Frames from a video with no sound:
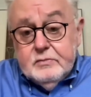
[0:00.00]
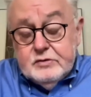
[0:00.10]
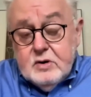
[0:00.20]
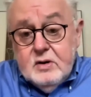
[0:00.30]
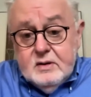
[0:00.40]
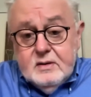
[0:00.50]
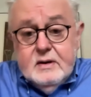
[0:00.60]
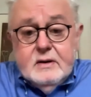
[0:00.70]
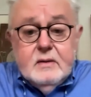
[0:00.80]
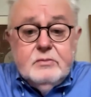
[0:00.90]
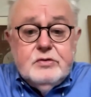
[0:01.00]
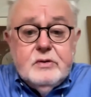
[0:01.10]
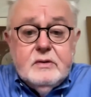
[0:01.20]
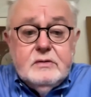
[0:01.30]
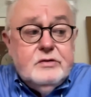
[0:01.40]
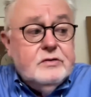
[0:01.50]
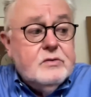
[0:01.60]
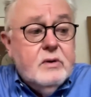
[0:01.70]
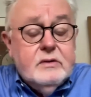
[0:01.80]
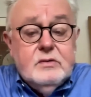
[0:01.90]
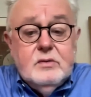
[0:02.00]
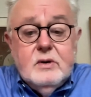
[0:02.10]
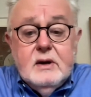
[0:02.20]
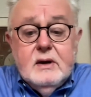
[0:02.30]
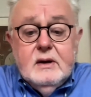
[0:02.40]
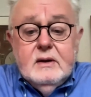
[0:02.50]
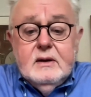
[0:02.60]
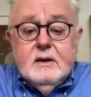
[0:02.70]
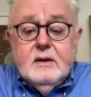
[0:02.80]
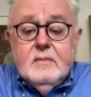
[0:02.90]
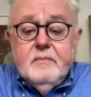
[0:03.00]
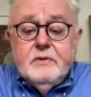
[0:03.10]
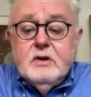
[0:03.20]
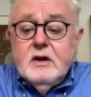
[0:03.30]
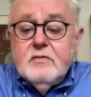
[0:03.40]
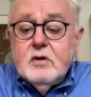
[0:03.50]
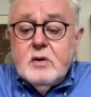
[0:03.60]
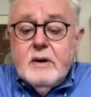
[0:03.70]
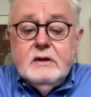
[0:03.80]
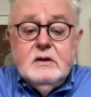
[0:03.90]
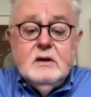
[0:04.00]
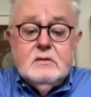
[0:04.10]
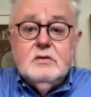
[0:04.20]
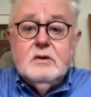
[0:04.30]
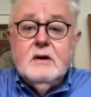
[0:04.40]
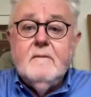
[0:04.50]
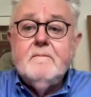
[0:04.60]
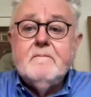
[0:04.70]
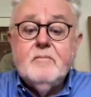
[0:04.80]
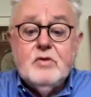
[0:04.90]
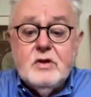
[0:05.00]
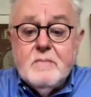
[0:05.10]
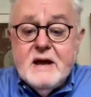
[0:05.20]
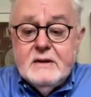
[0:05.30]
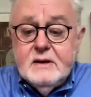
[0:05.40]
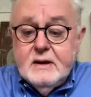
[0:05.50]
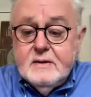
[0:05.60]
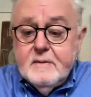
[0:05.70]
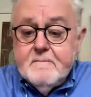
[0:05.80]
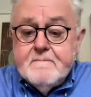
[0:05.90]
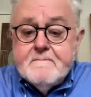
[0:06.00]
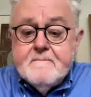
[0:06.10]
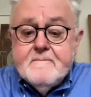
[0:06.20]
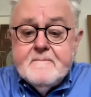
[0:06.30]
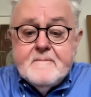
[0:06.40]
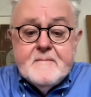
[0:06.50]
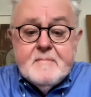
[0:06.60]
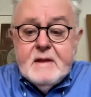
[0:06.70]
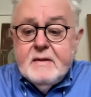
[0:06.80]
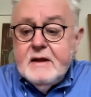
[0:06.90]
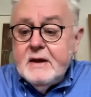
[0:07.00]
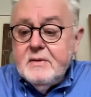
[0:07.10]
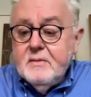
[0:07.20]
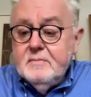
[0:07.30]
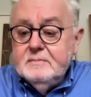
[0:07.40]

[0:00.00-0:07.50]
scholar, and I'm sure that she's going to deliver a great deal to the mandate. Thank you.